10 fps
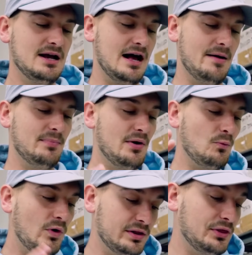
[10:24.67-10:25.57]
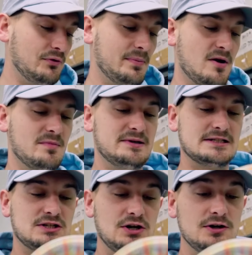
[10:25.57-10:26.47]
But one of the 3 premium
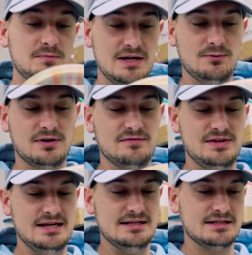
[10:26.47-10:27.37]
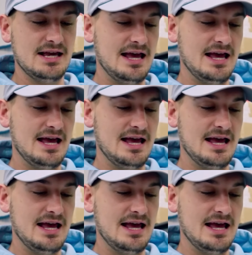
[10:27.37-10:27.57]
discs could be one of these.